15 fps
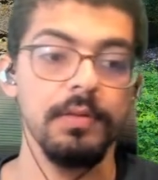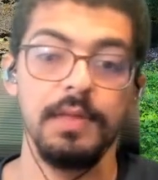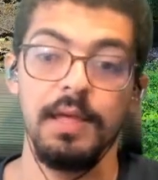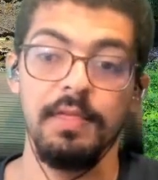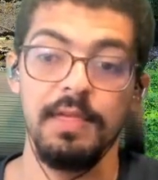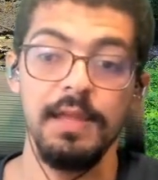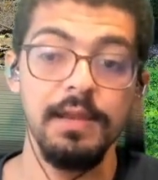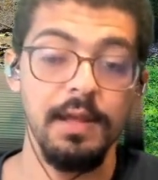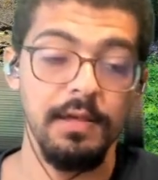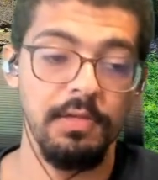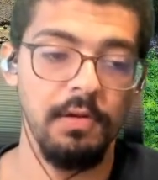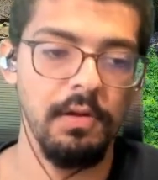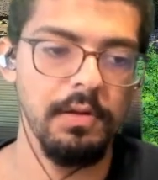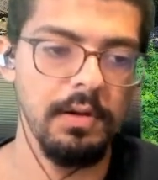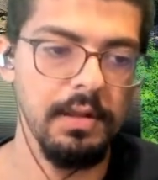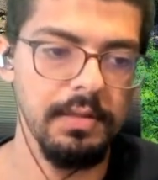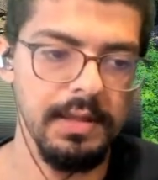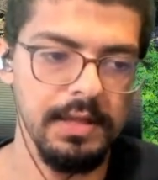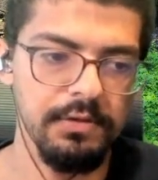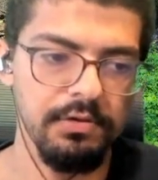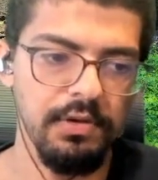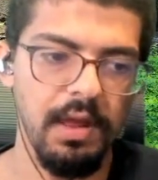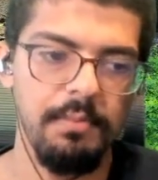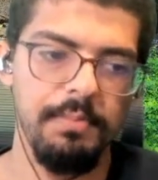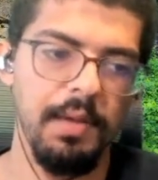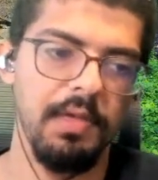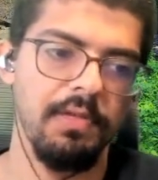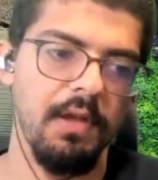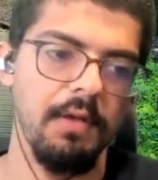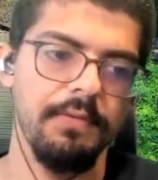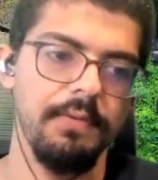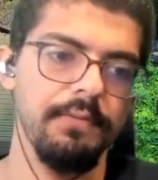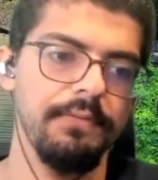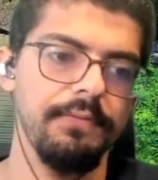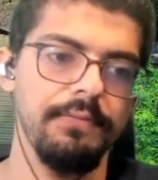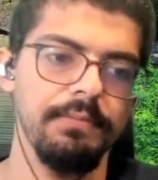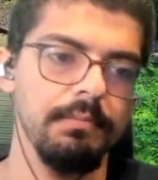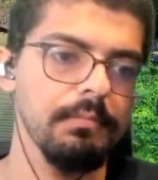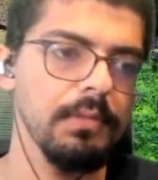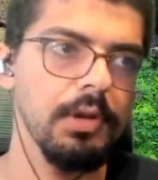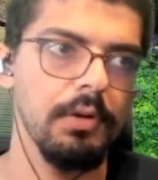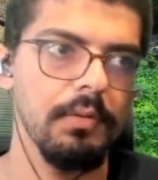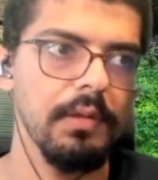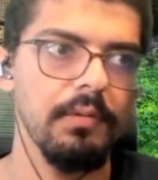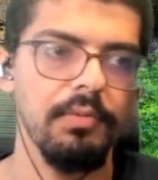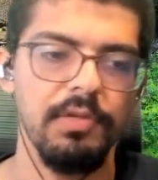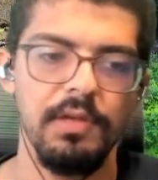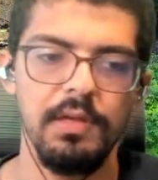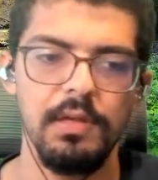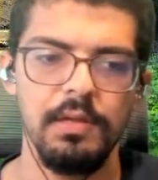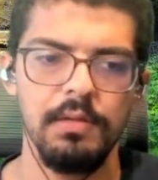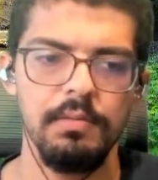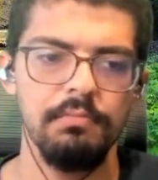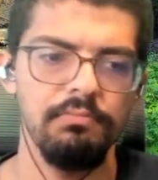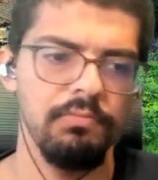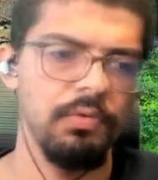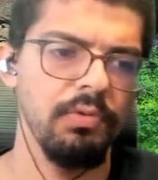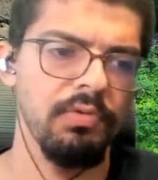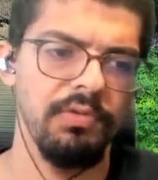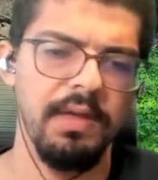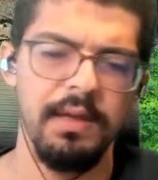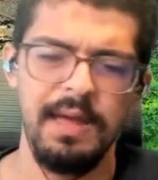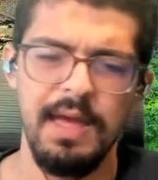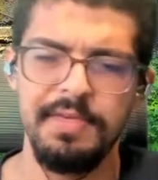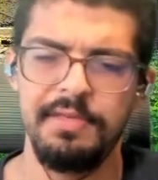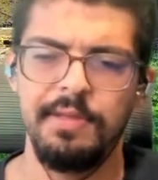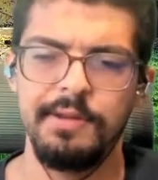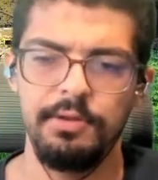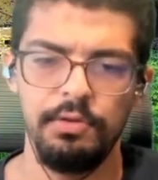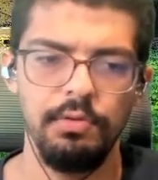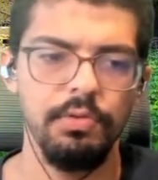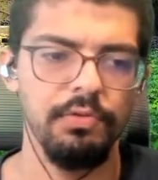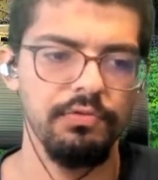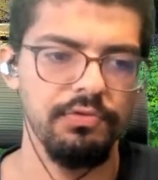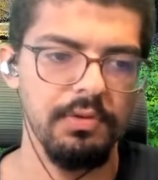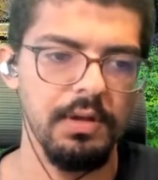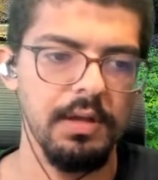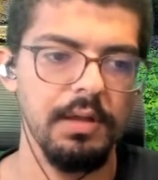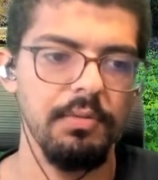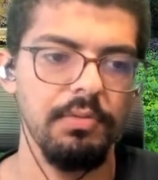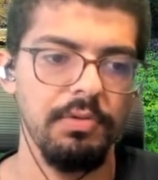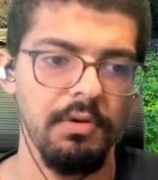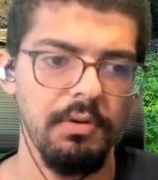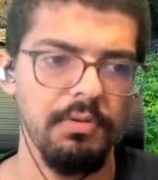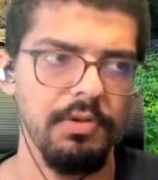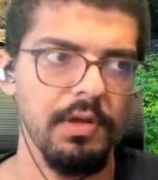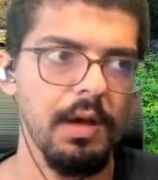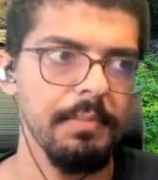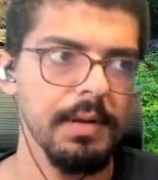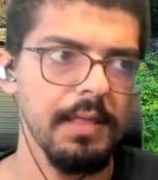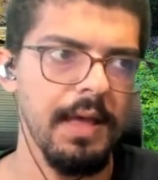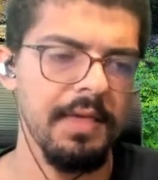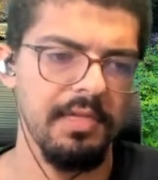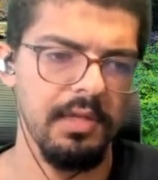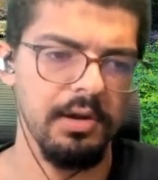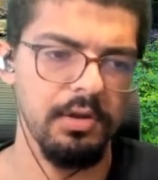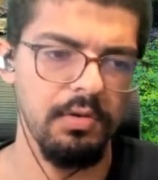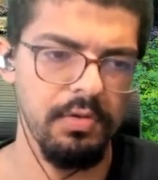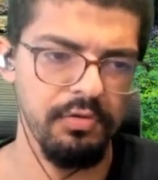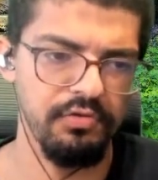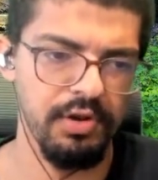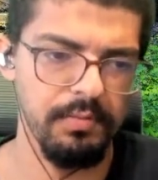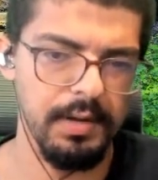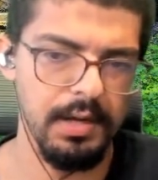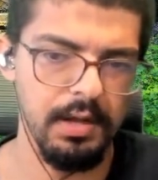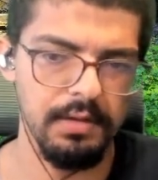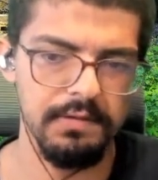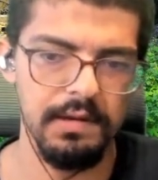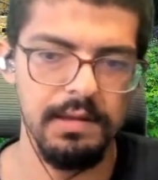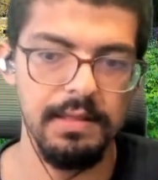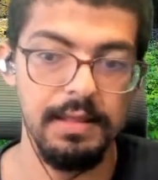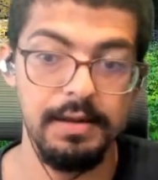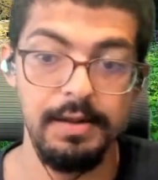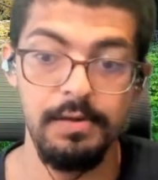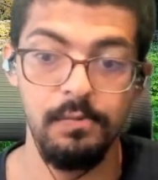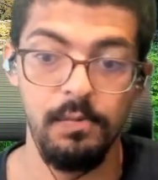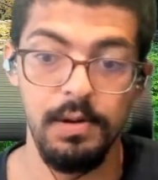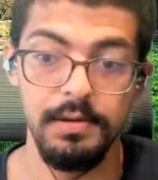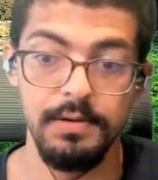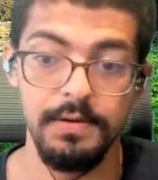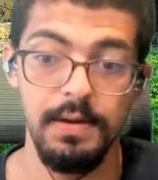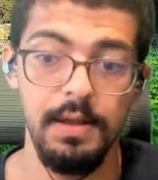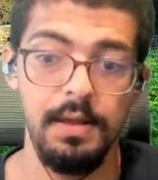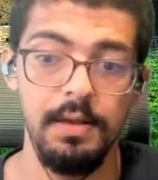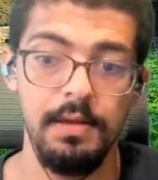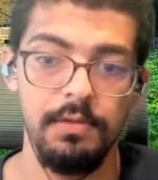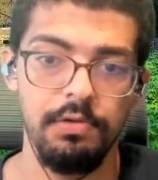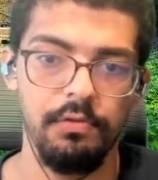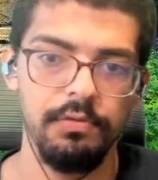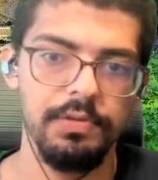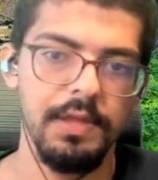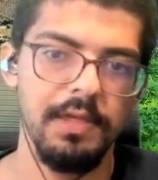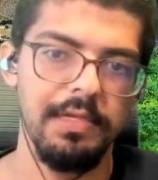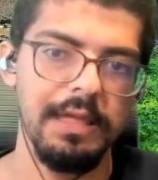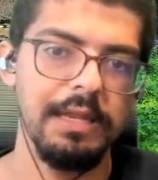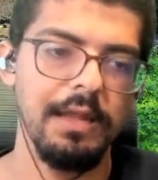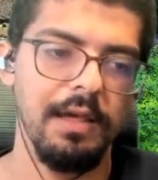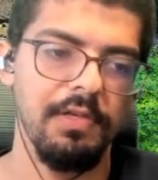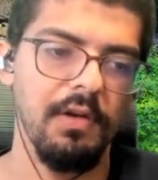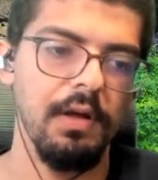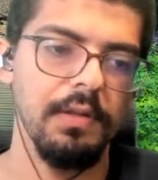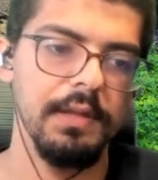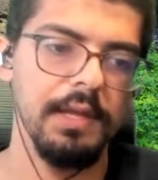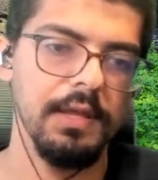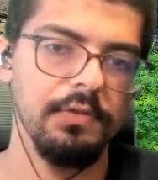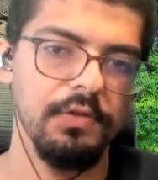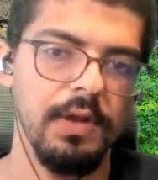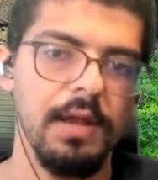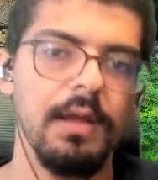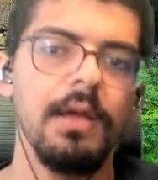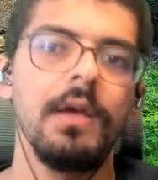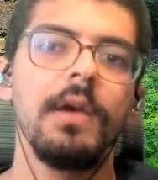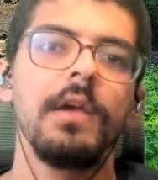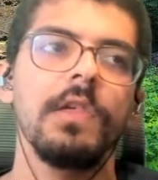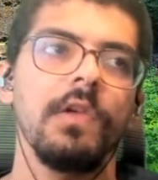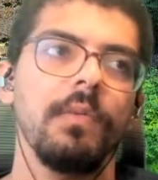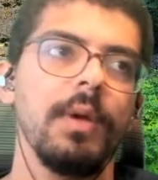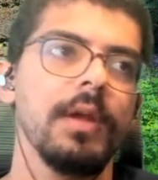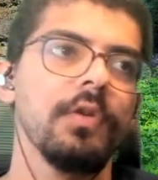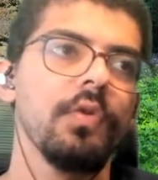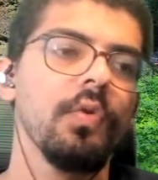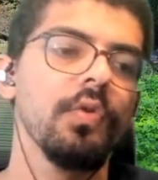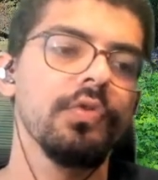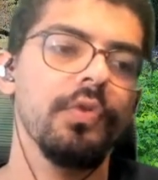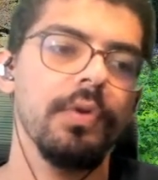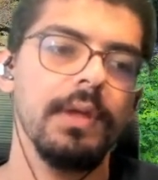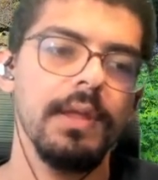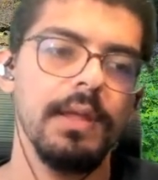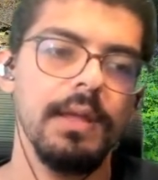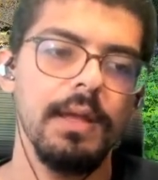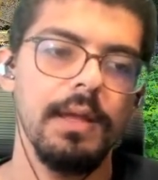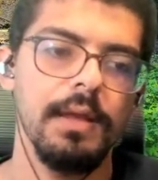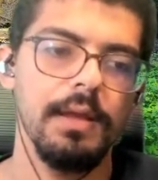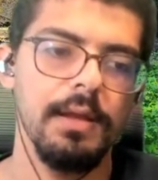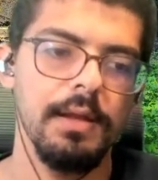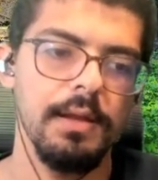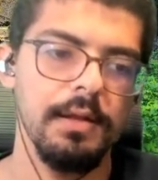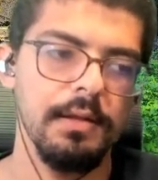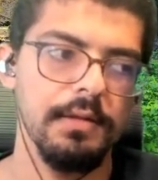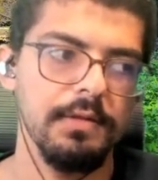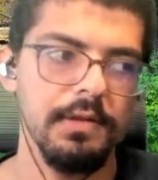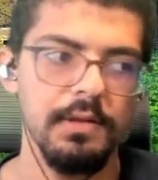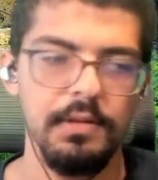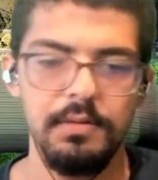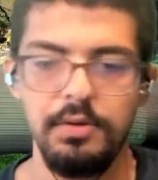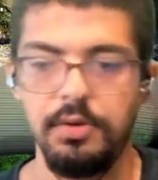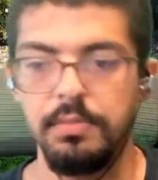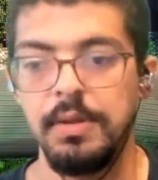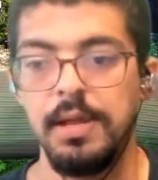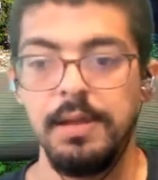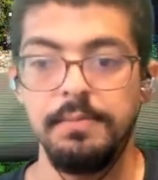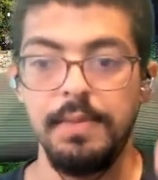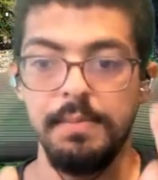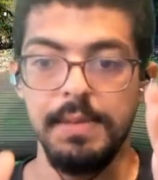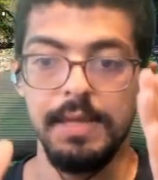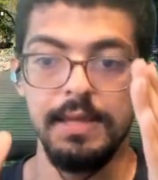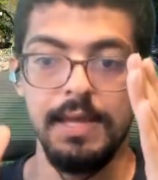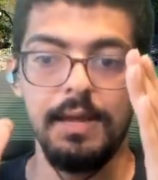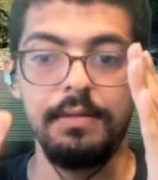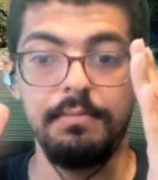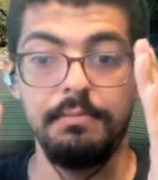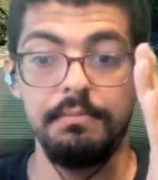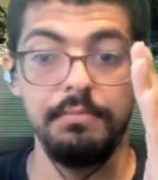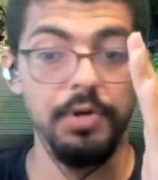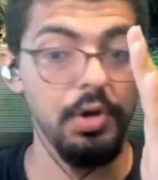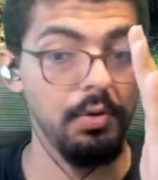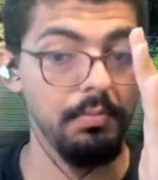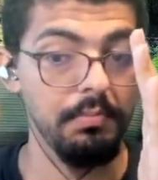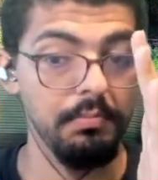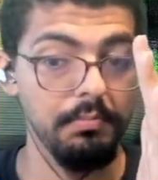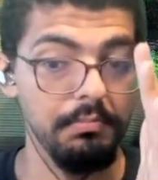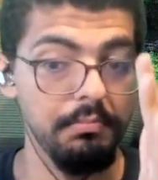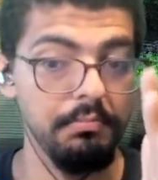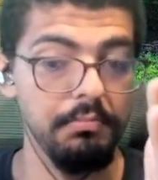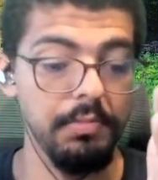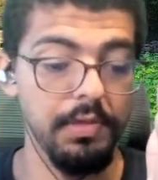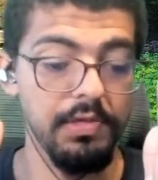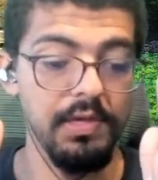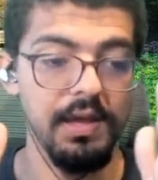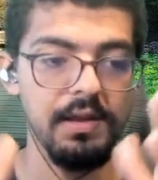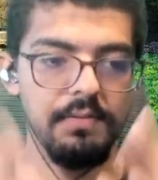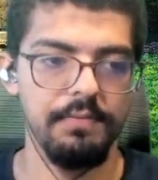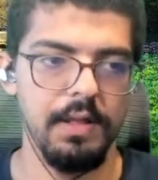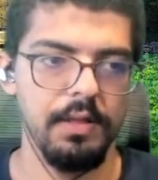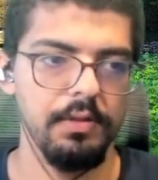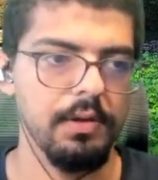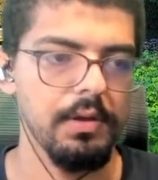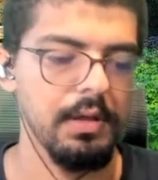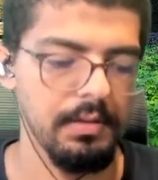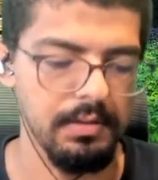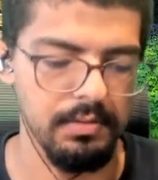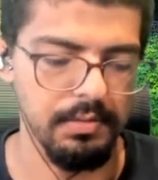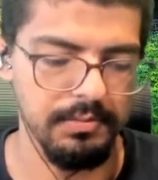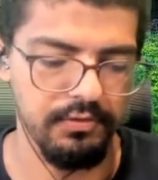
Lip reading: things indexed on the internet based off of, it was a user that has a lot of it was a company that has a lot of user-generated content, and they didn't want certain things indexed on the internet. So I ran Google Dorking to, maybe get, the site value. Okay, here, let me